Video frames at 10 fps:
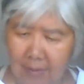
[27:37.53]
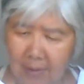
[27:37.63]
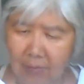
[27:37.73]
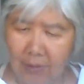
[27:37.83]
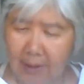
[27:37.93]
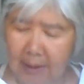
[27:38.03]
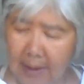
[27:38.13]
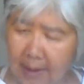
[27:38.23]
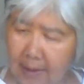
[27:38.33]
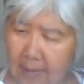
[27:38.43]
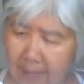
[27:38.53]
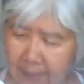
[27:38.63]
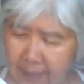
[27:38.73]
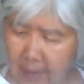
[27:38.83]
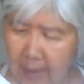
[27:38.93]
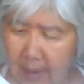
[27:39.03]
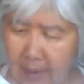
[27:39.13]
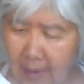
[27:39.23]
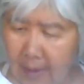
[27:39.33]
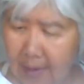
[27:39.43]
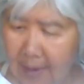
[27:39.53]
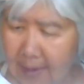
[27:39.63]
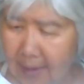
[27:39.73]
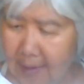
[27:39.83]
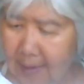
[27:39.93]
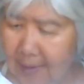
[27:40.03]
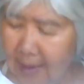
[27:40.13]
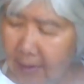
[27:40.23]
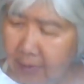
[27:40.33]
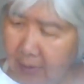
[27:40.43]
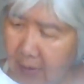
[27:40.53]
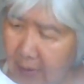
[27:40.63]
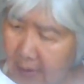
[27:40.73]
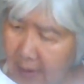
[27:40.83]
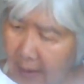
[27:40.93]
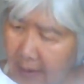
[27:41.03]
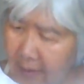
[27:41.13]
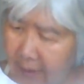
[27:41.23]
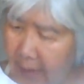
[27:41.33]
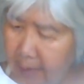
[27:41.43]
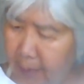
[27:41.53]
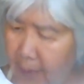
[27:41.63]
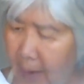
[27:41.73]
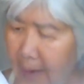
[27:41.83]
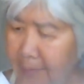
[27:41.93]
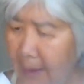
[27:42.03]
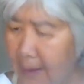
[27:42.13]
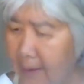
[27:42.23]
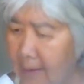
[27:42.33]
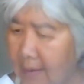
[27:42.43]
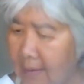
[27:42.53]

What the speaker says: somewhere in, I guess I would call it kind of like priming,